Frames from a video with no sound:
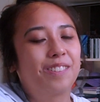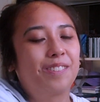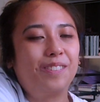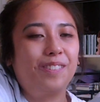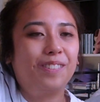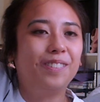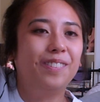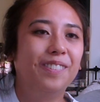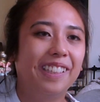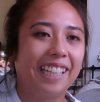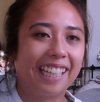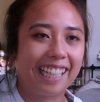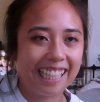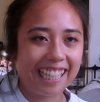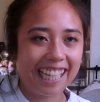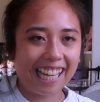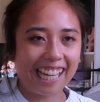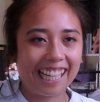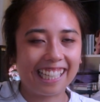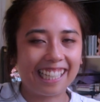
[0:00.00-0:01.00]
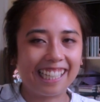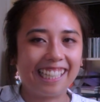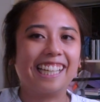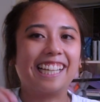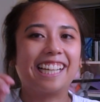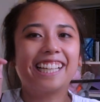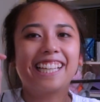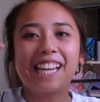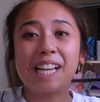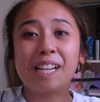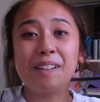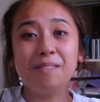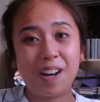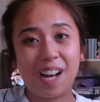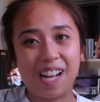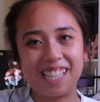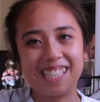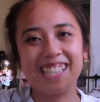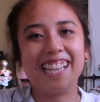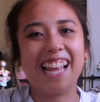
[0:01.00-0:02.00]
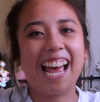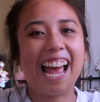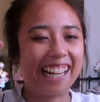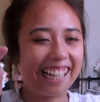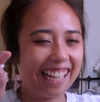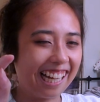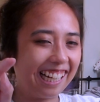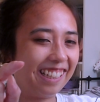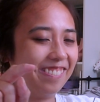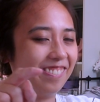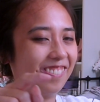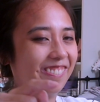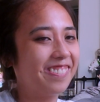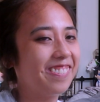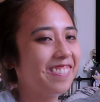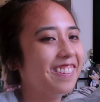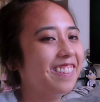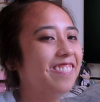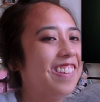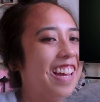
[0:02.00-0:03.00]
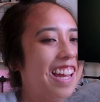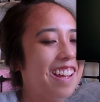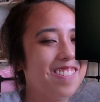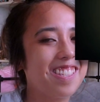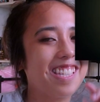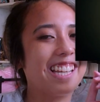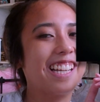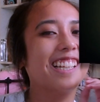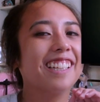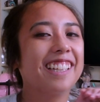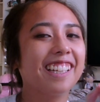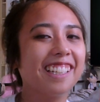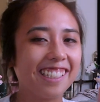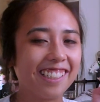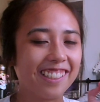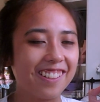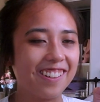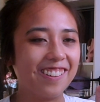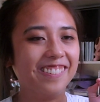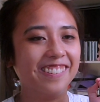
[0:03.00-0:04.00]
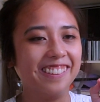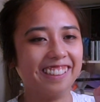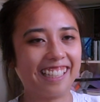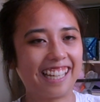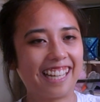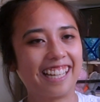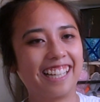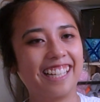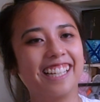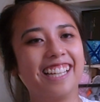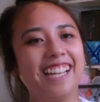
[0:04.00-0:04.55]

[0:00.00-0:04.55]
like king, like king boss. That kind of vibes. Like you know, like